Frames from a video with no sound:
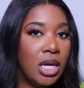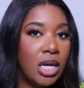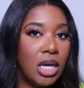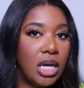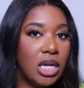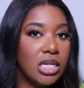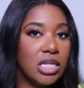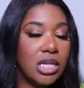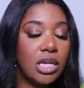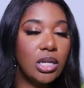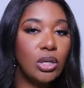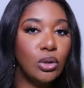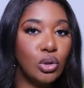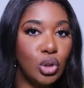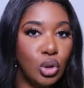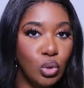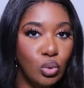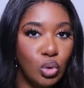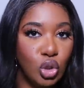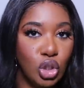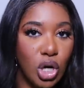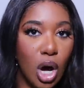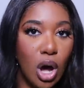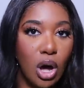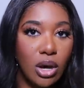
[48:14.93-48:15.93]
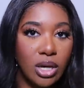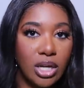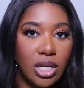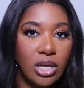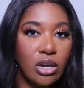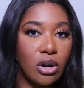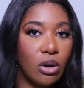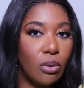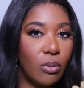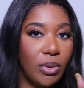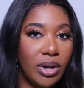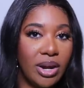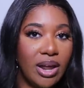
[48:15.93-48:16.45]
it's a little too
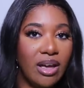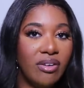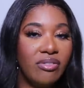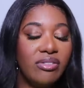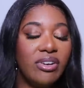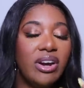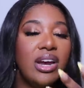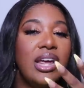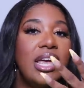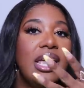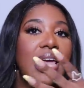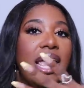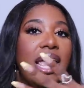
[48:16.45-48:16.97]
chalky or whatever